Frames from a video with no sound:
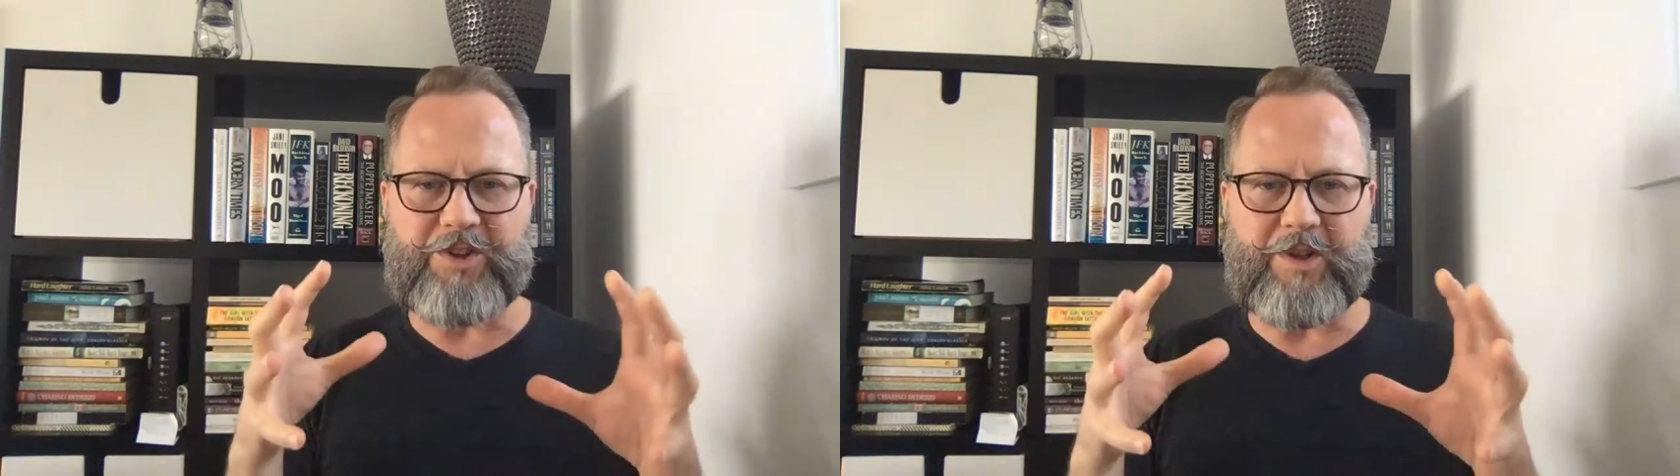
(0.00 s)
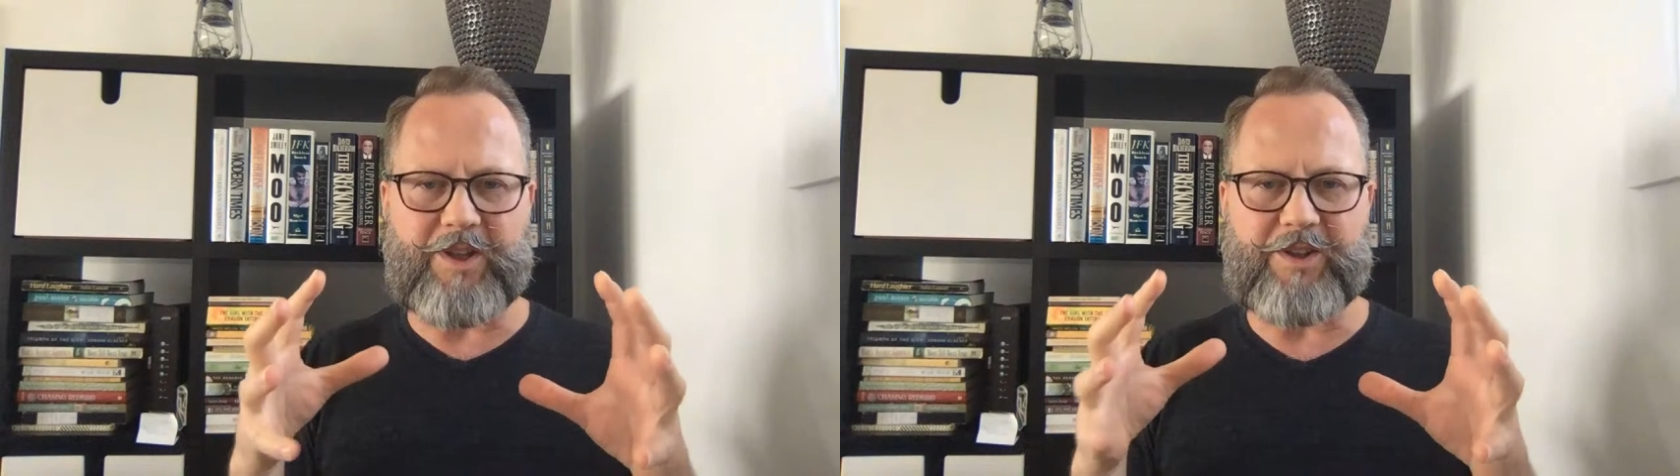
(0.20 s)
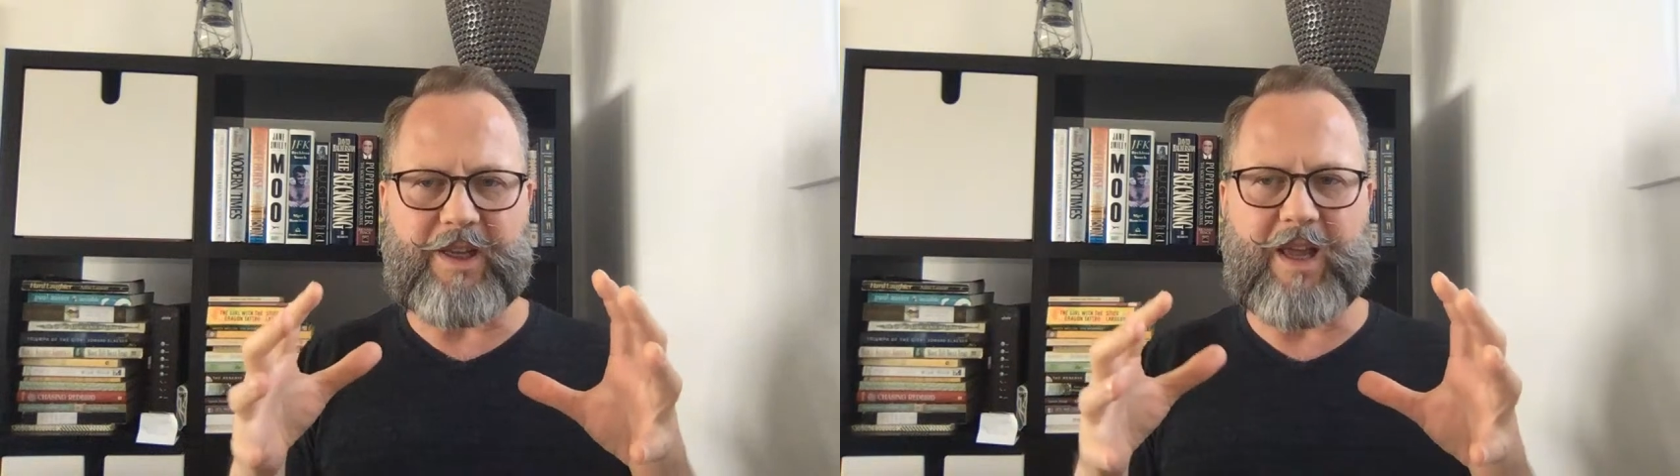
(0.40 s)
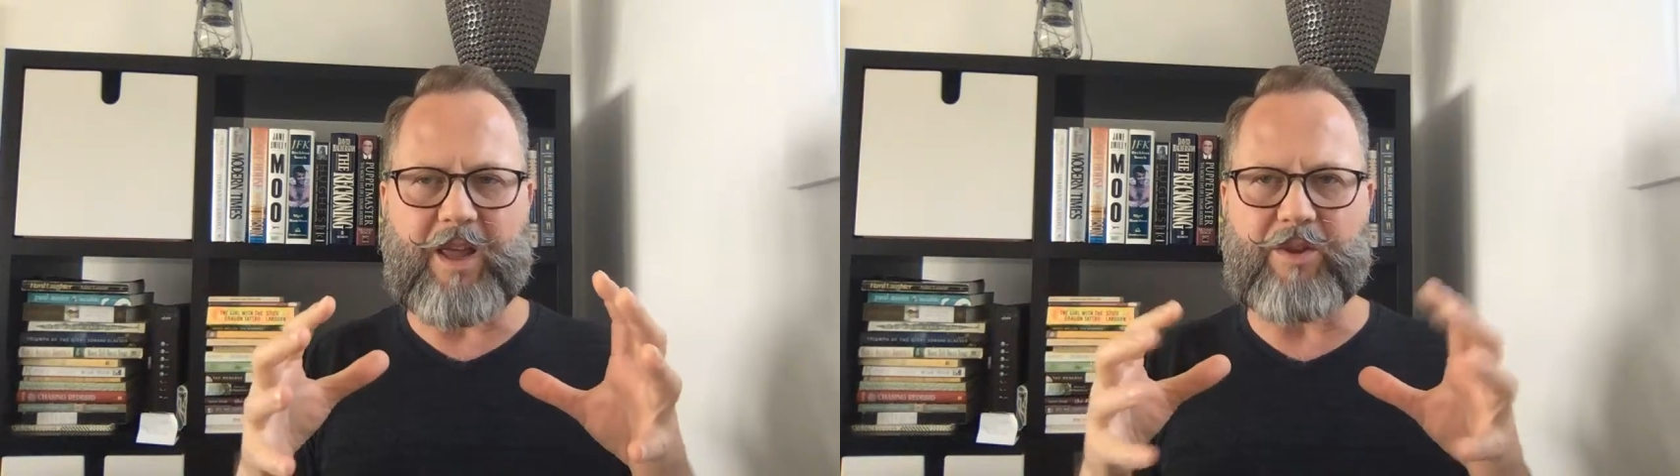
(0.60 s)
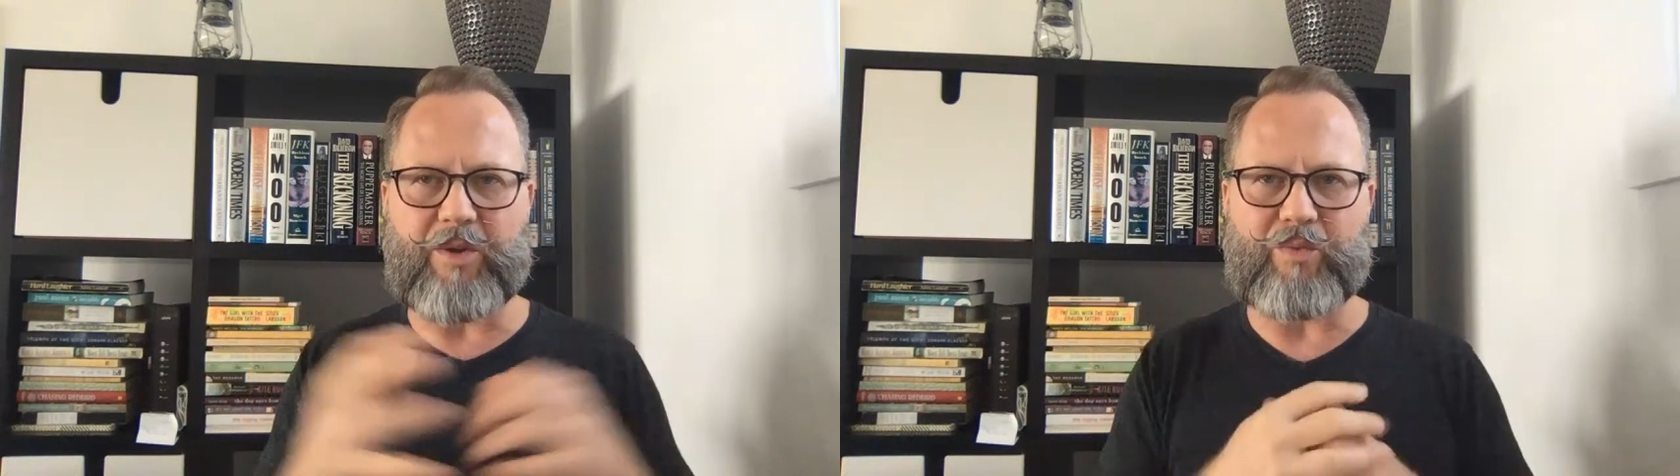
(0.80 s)
this
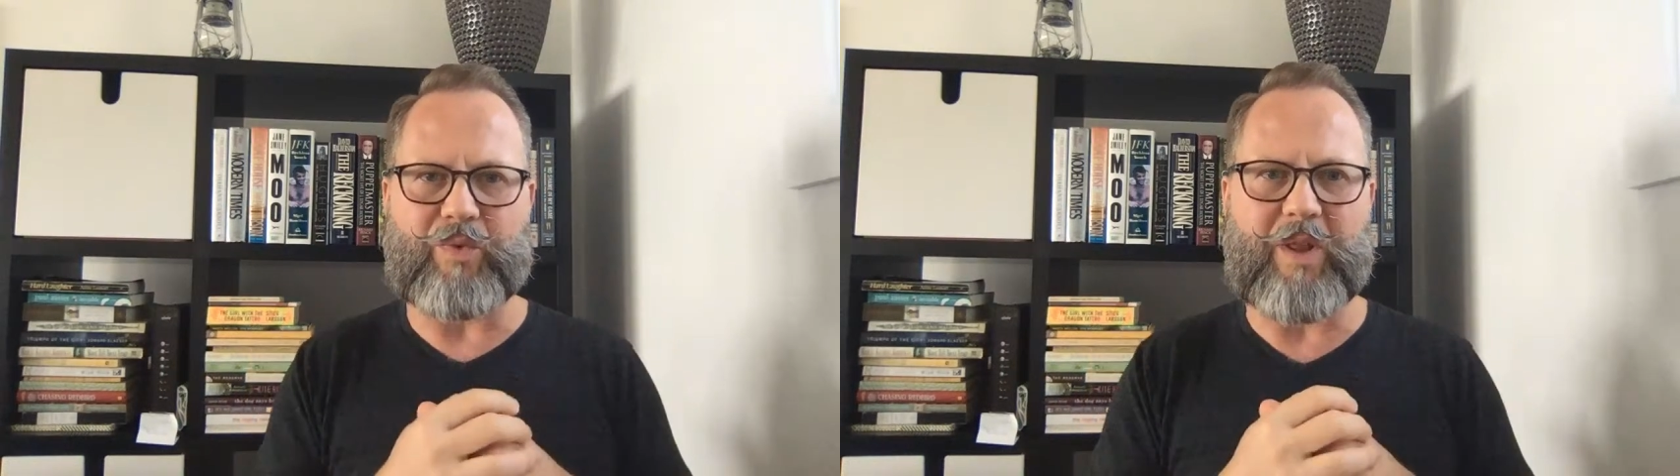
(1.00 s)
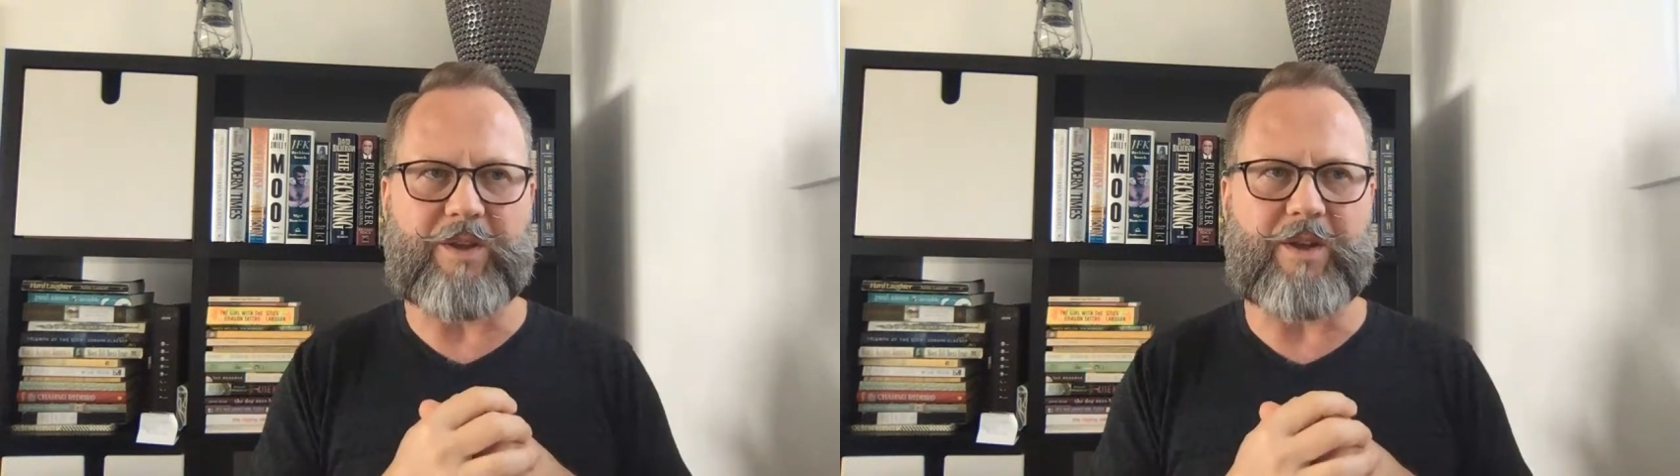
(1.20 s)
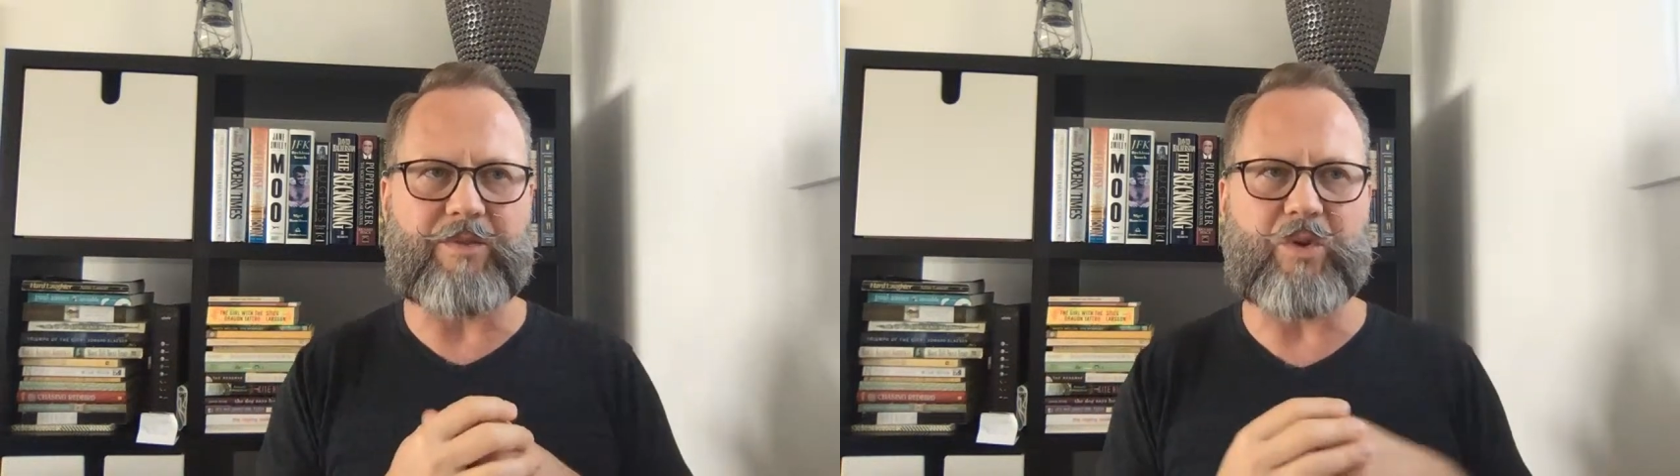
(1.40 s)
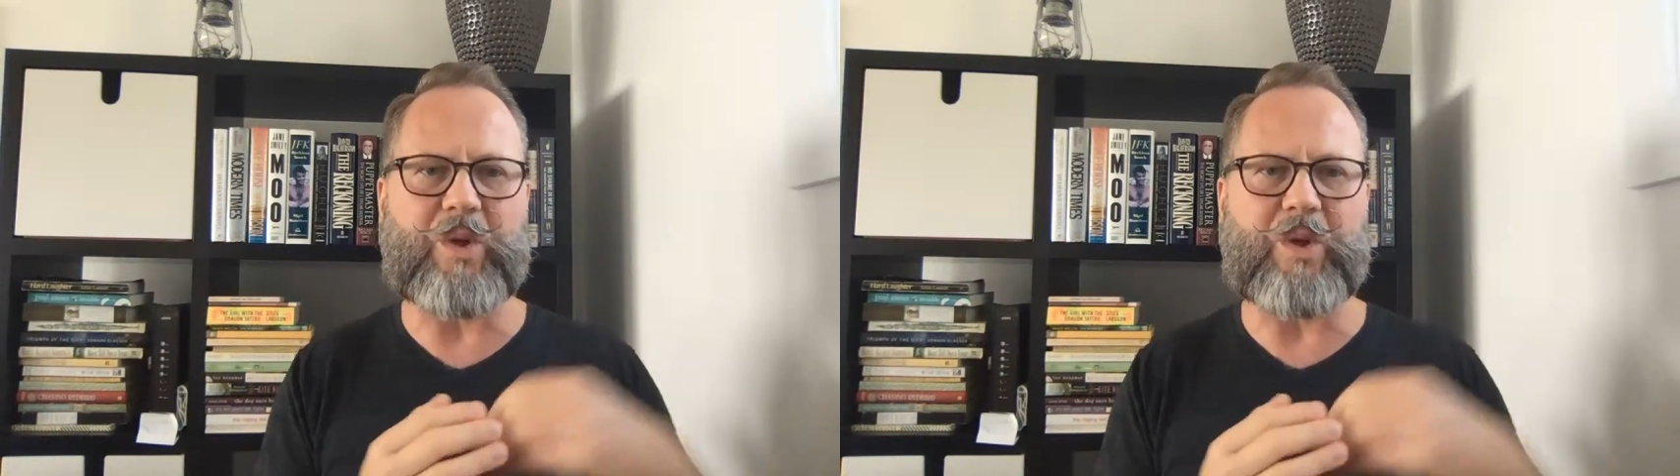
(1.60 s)
together relative to